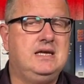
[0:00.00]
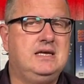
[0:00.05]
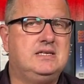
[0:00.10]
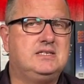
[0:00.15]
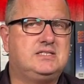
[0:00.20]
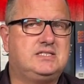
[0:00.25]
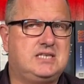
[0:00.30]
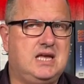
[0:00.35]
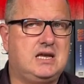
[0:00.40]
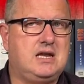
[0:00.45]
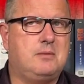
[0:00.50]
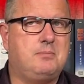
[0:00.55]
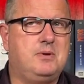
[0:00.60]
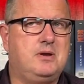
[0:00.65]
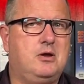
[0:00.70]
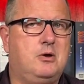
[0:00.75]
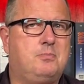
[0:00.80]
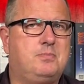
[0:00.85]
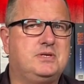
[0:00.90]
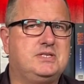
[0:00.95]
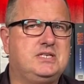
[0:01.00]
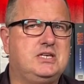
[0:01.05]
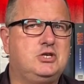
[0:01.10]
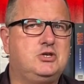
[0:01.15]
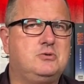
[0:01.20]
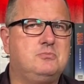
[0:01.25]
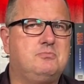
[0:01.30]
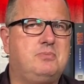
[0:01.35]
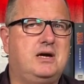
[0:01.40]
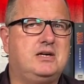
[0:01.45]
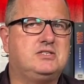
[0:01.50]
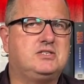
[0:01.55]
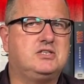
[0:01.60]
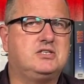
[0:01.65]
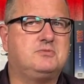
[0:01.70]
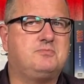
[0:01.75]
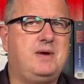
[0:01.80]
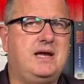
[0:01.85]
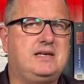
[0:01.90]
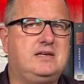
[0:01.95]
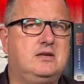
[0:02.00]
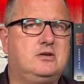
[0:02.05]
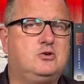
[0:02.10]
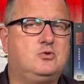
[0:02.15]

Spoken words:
set up in opposition by suspected